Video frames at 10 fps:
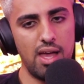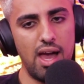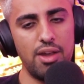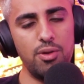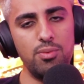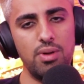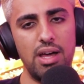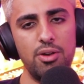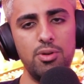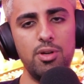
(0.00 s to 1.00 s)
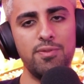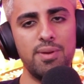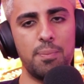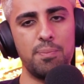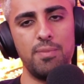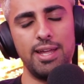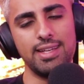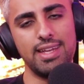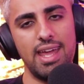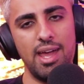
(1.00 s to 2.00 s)
I don't know if it like
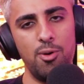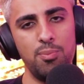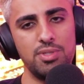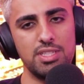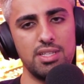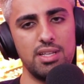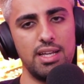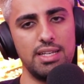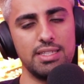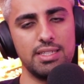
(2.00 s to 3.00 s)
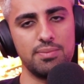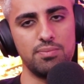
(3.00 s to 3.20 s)
helped like